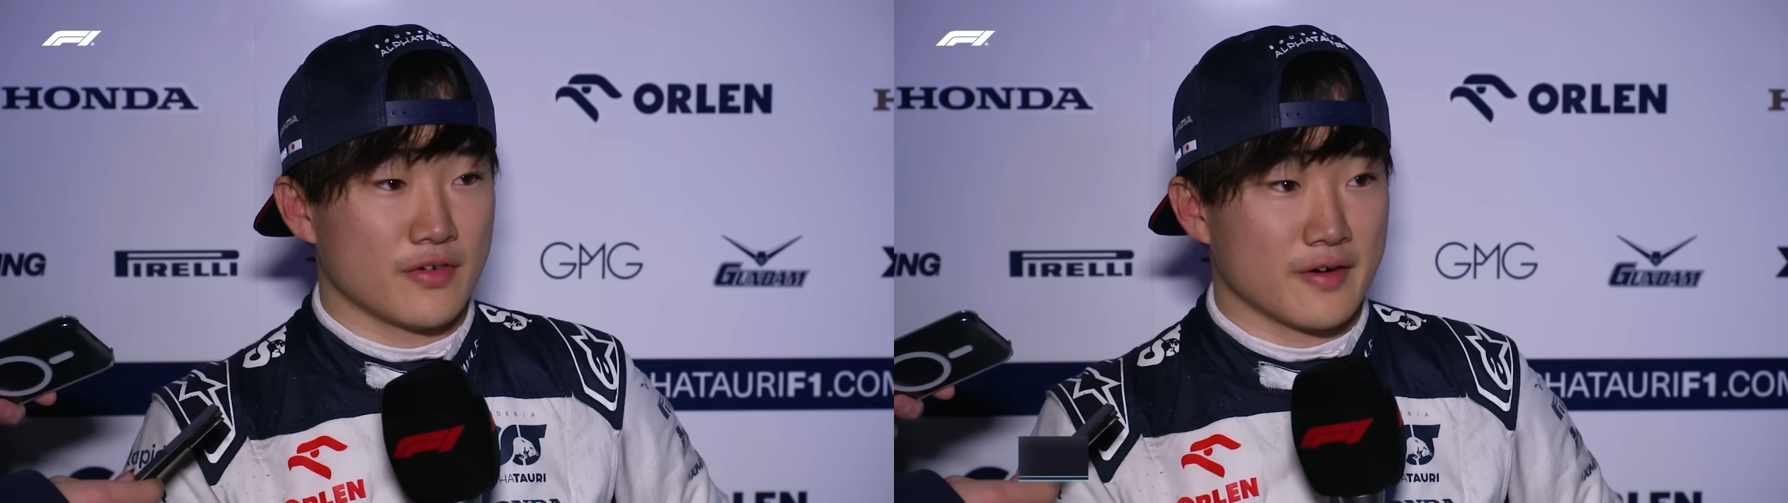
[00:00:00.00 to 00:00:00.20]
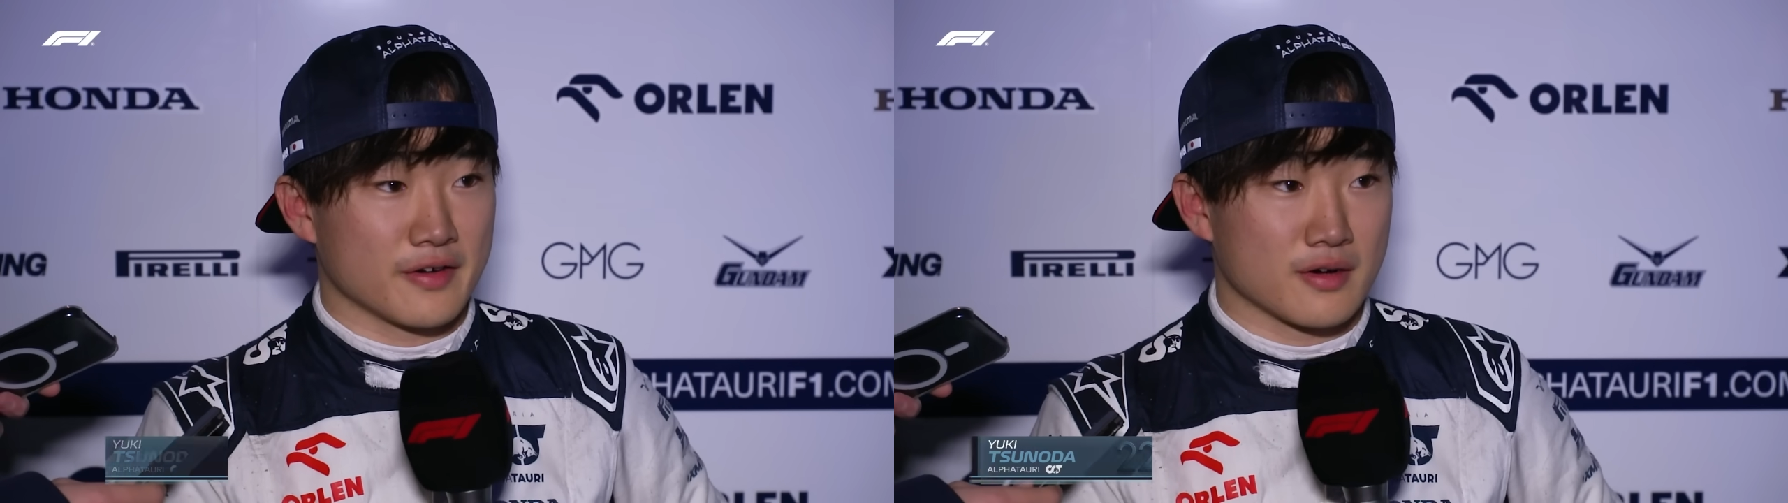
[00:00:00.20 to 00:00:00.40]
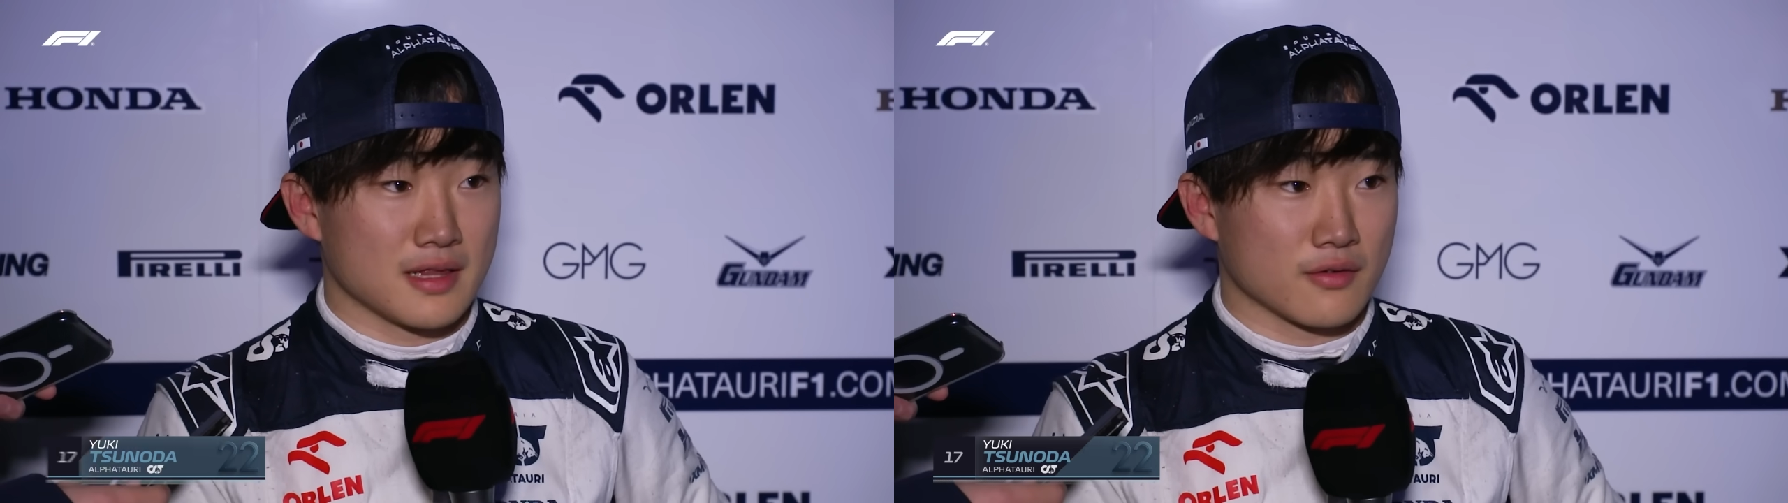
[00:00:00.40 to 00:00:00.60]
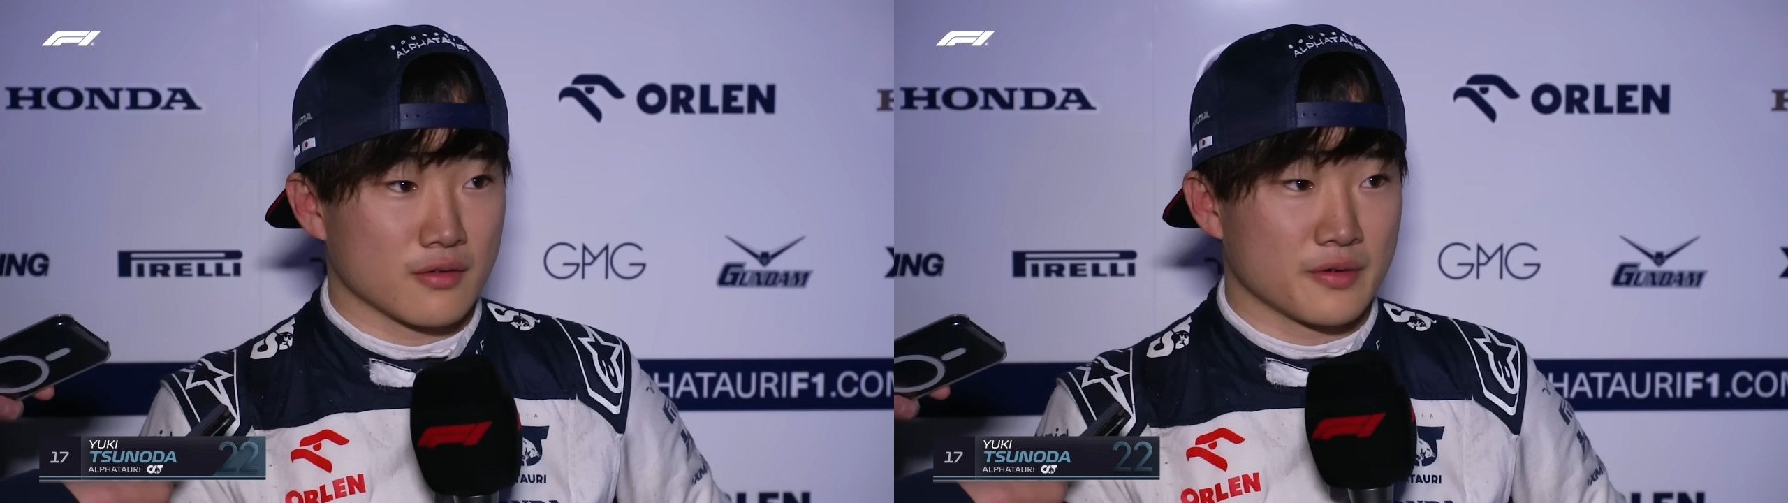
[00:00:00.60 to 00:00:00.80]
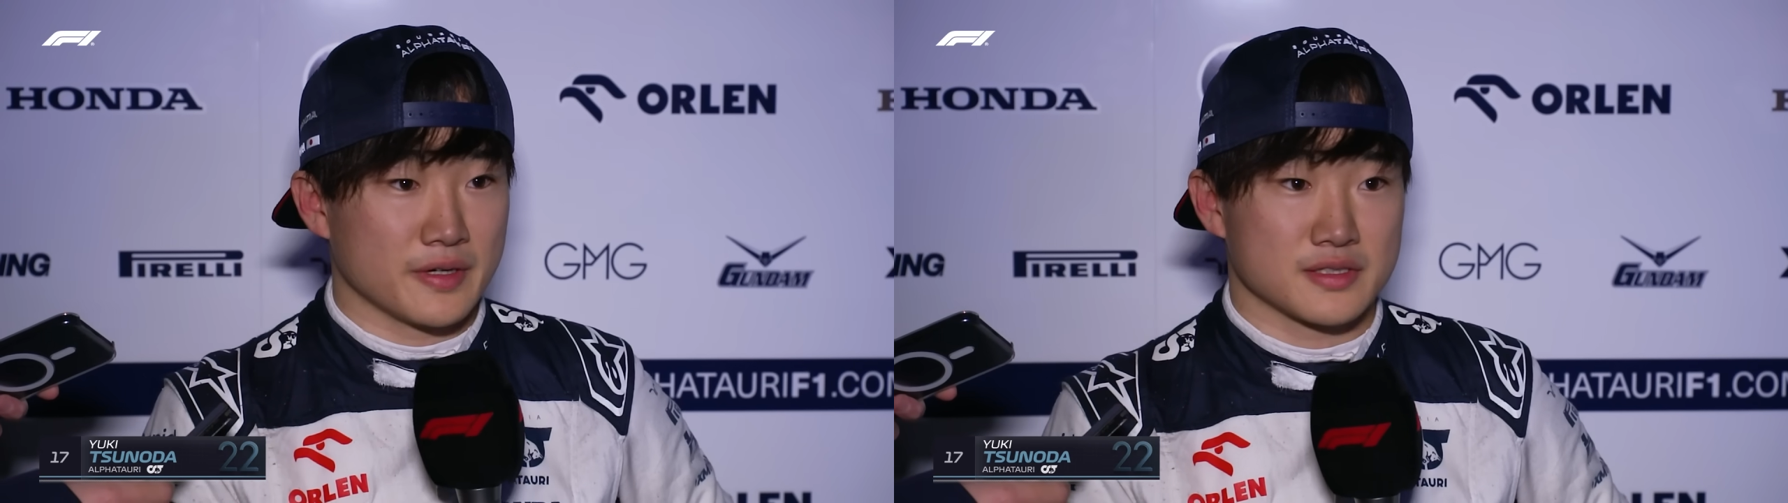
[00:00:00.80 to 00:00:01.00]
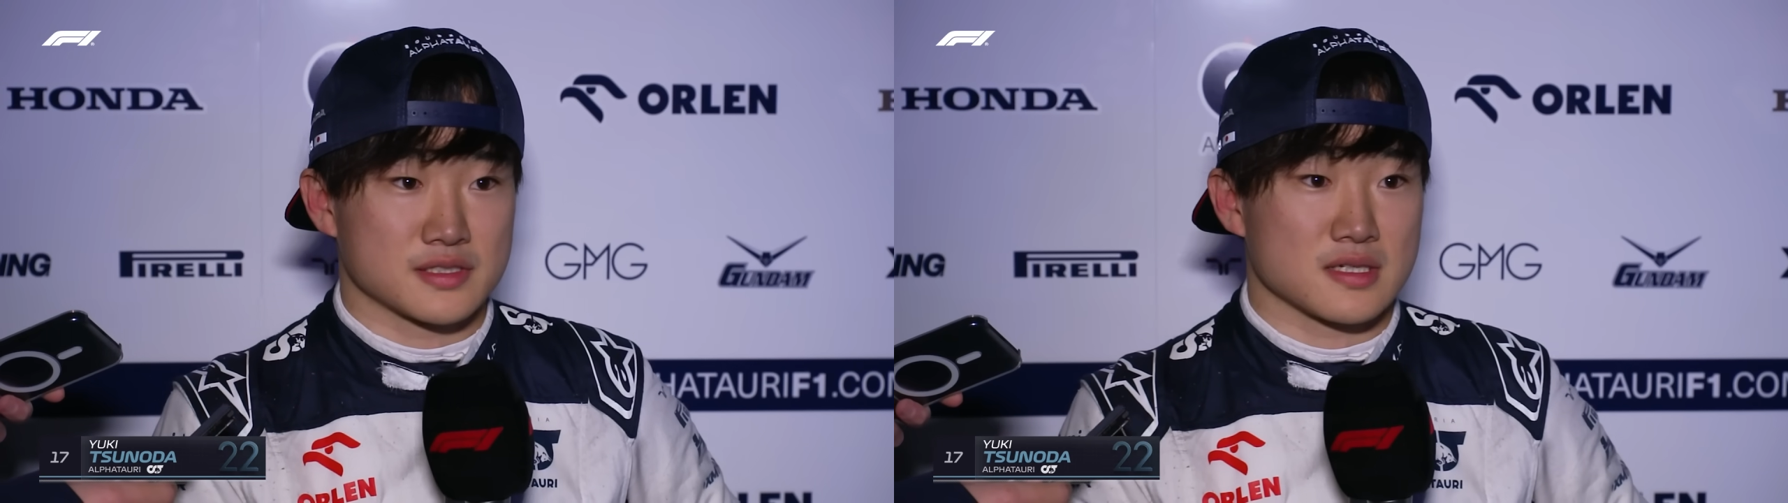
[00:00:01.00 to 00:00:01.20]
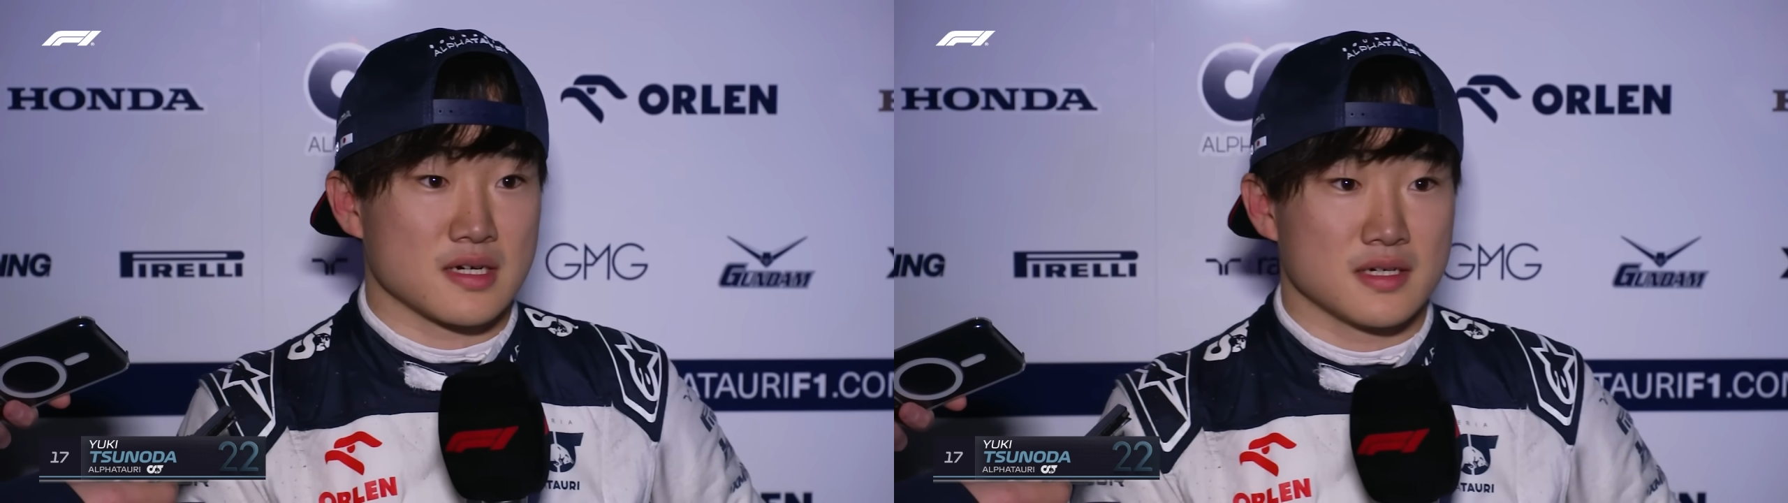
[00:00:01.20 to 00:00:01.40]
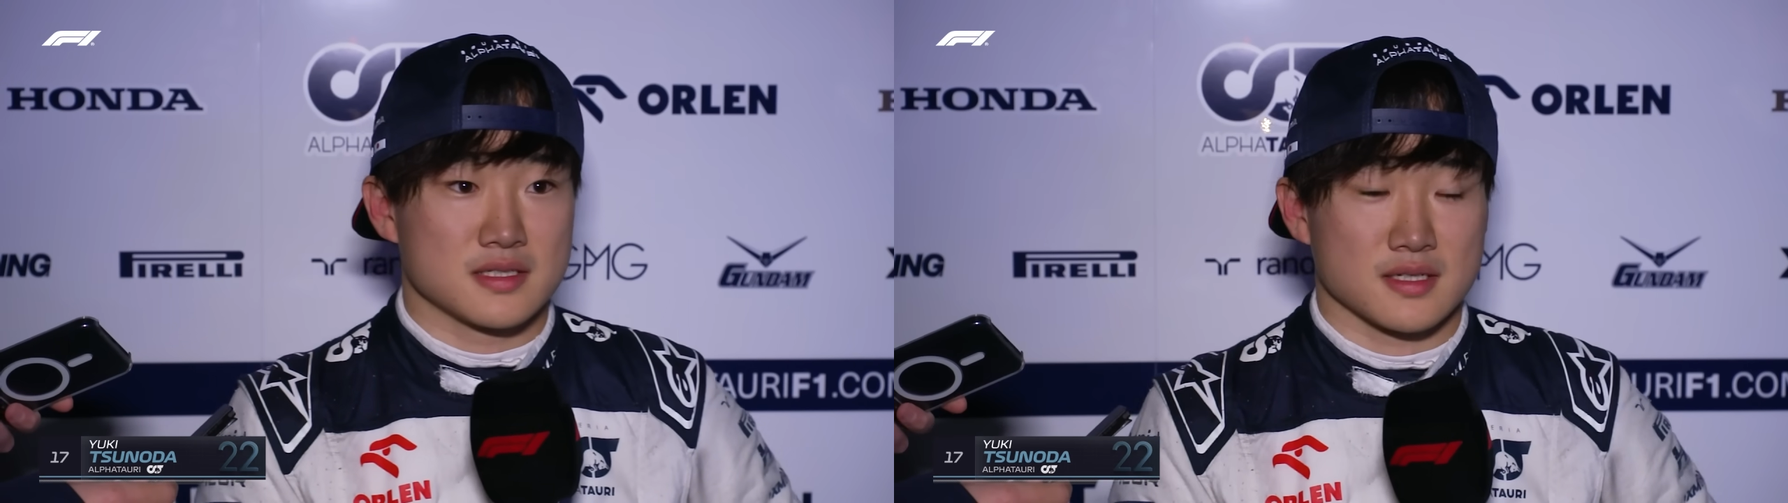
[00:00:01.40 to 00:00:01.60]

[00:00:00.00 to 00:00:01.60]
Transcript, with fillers: Very green start,